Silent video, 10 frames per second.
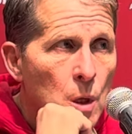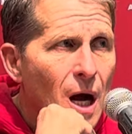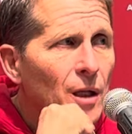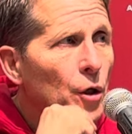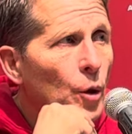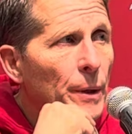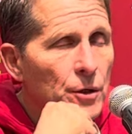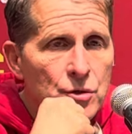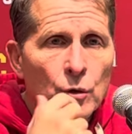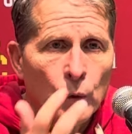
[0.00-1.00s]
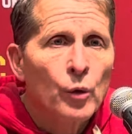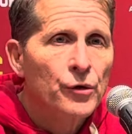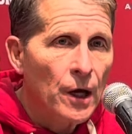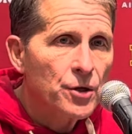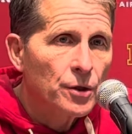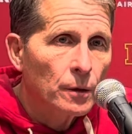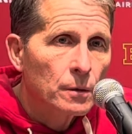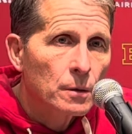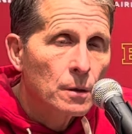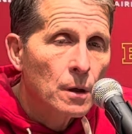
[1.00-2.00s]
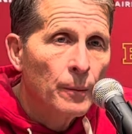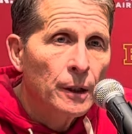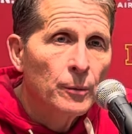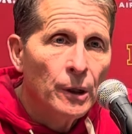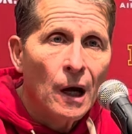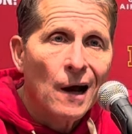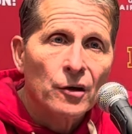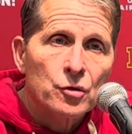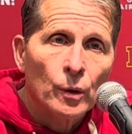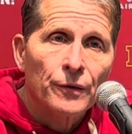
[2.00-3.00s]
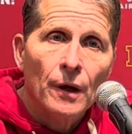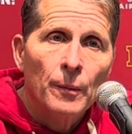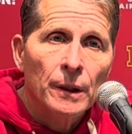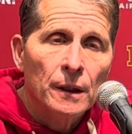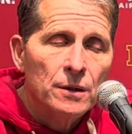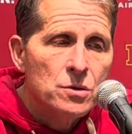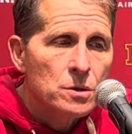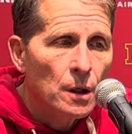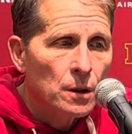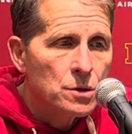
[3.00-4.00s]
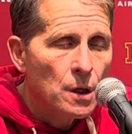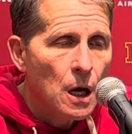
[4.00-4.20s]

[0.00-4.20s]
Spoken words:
A little bit is the rotation. I mean, to be honest with you, I mean, it's